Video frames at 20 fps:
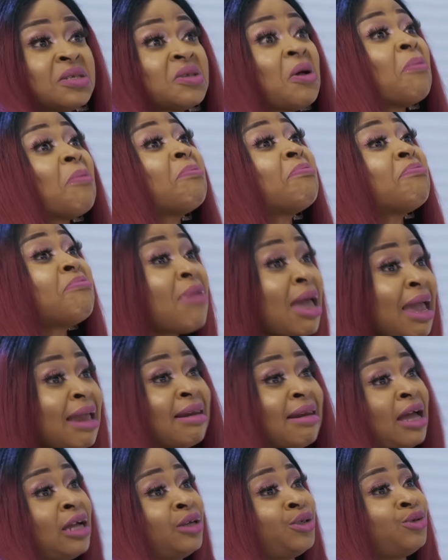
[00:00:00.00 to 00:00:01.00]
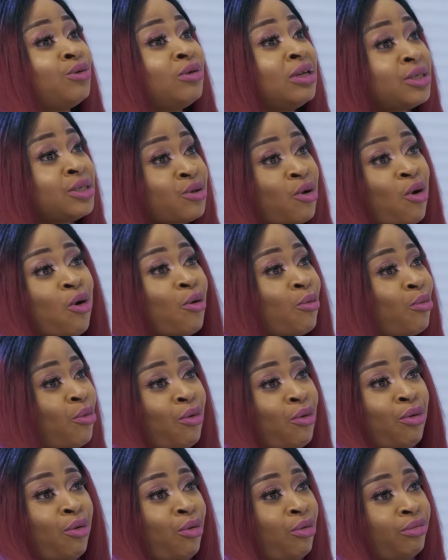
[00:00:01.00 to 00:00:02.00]
Some men are truly
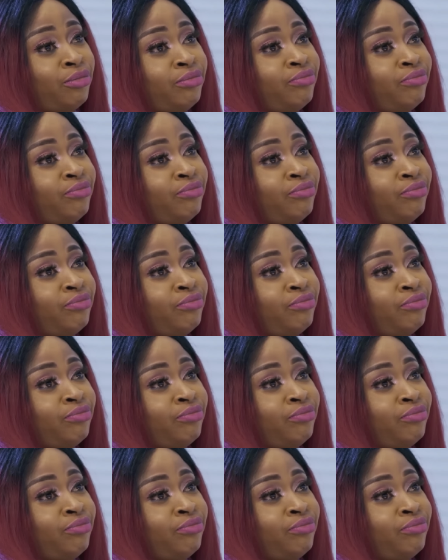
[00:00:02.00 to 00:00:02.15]
scum.